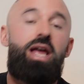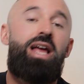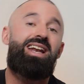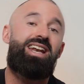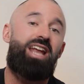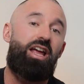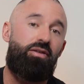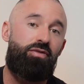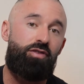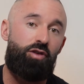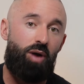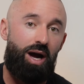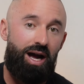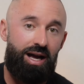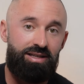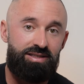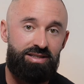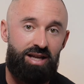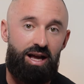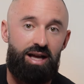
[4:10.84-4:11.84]
Now, if you
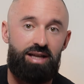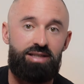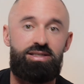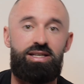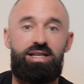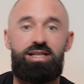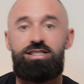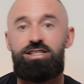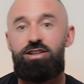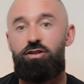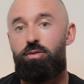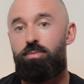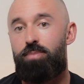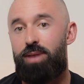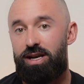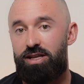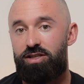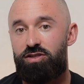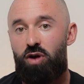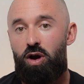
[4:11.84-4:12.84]
ask us, is there a
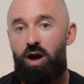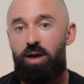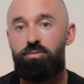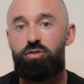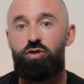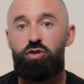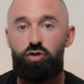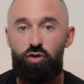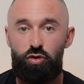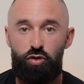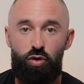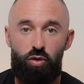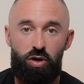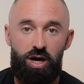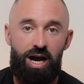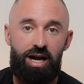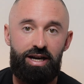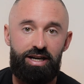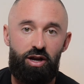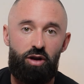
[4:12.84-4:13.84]
better time to do your
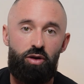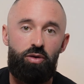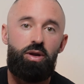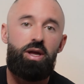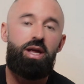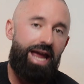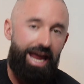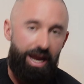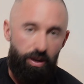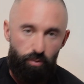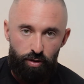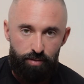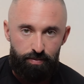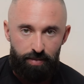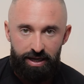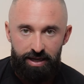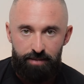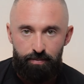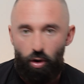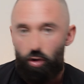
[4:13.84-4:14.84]
cardio? It would
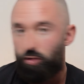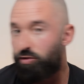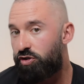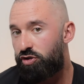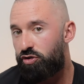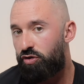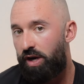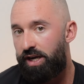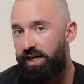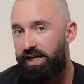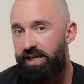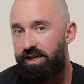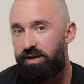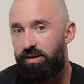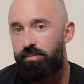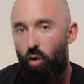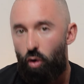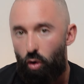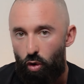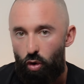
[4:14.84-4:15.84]
be
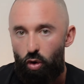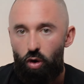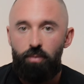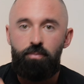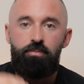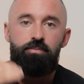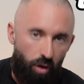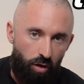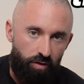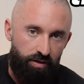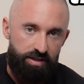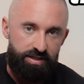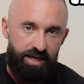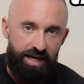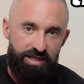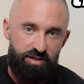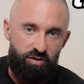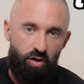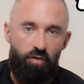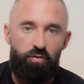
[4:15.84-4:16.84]
post-training or on the
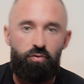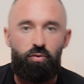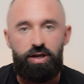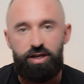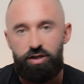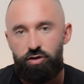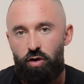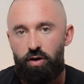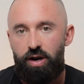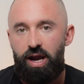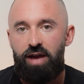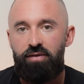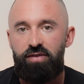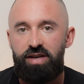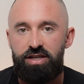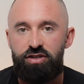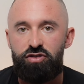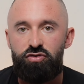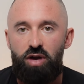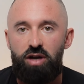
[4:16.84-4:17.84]
days off when you don't have
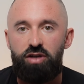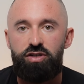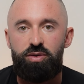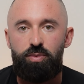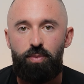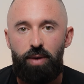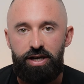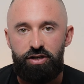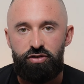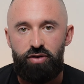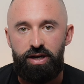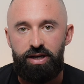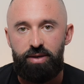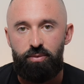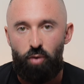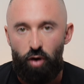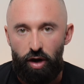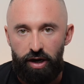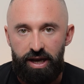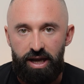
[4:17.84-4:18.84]
any structured weight
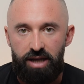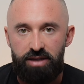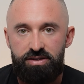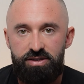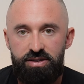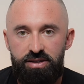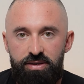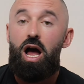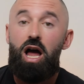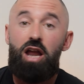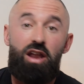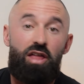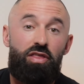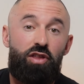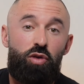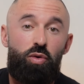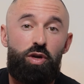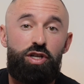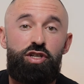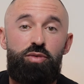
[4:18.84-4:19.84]
training workouts. Another
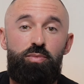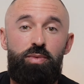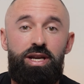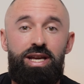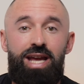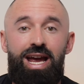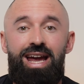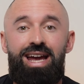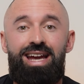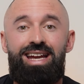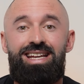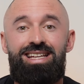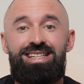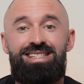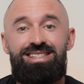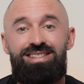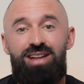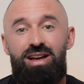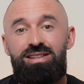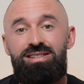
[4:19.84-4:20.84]
question we get is,
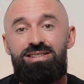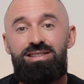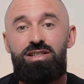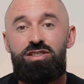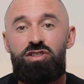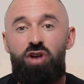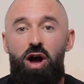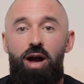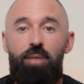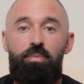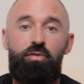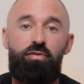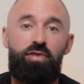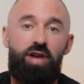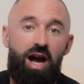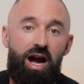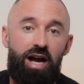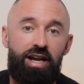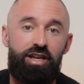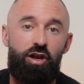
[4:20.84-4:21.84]
does the type of
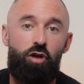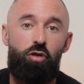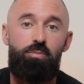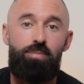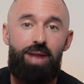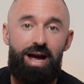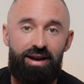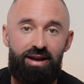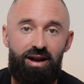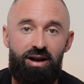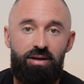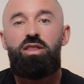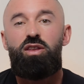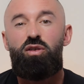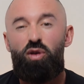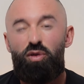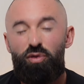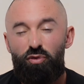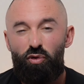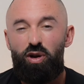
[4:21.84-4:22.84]
cardio matter?
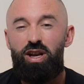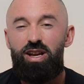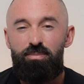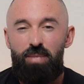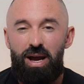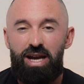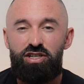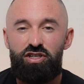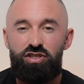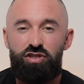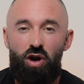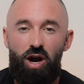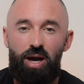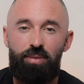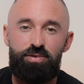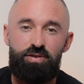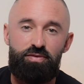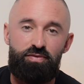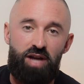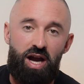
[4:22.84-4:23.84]
There are 3 major
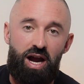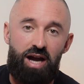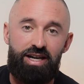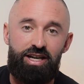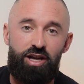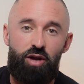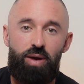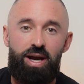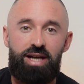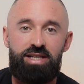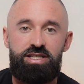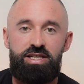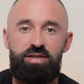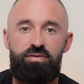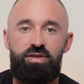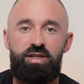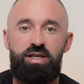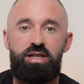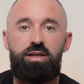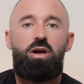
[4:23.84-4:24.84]
types of cardio
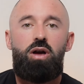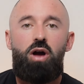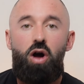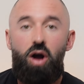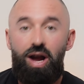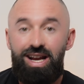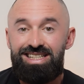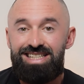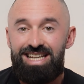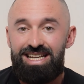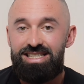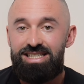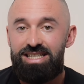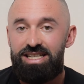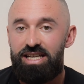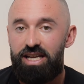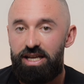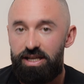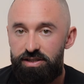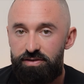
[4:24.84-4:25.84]
activity. High
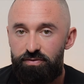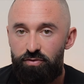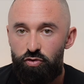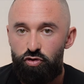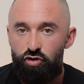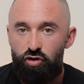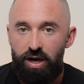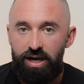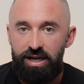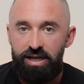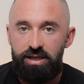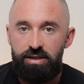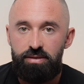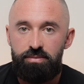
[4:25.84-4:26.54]
intensity interval training.